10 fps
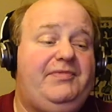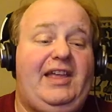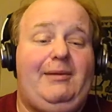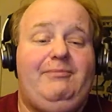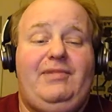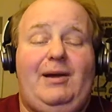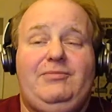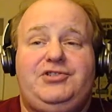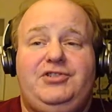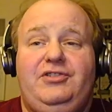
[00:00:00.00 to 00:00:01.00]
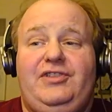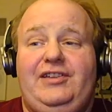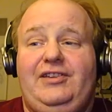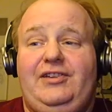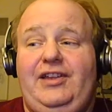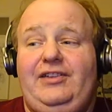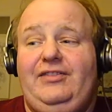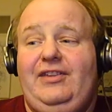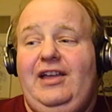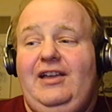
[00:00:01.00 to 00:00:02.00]
I'm sure
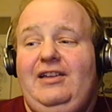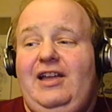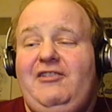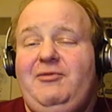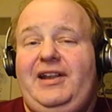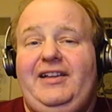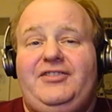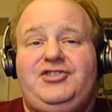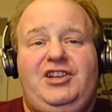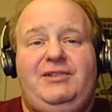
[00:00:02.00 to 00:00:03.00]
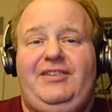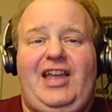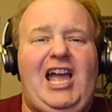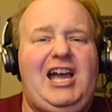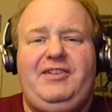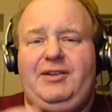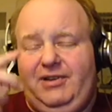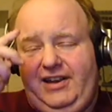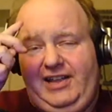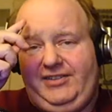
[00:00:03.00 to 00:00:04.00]
that everybody gets shipments.
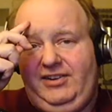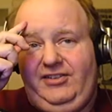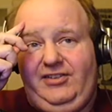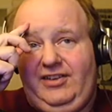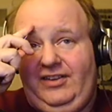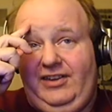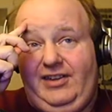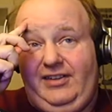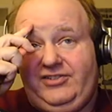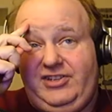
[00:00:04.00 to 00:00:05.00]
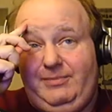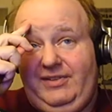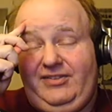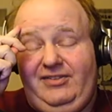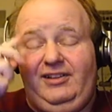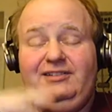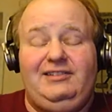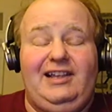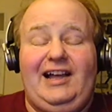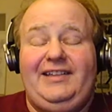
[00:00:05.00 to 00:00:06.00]
Everybody out there gets shipments a
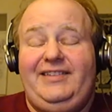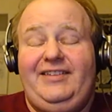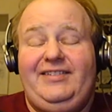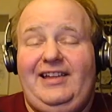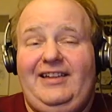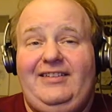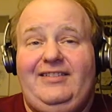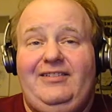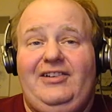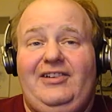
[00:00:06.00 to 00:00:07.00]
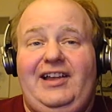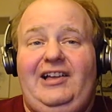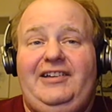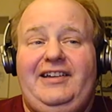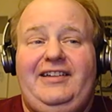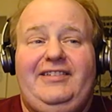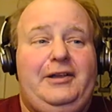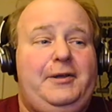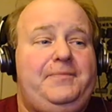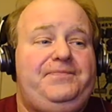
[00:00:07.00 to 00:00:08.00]
lot these days around the holidays.
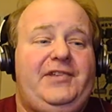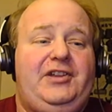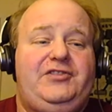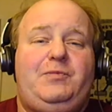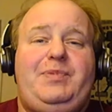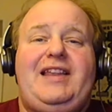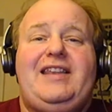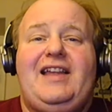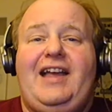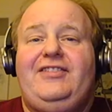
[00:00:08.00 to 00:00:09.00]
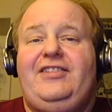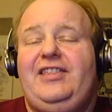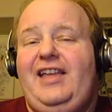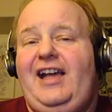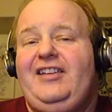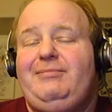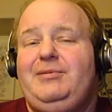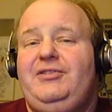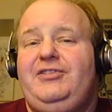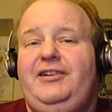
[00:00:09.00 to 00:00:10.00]
Just be nice to the cast
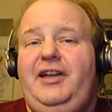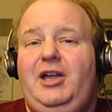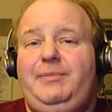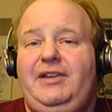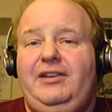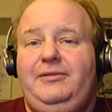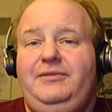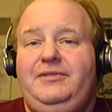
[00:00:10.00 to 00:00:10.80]
members that are helping you,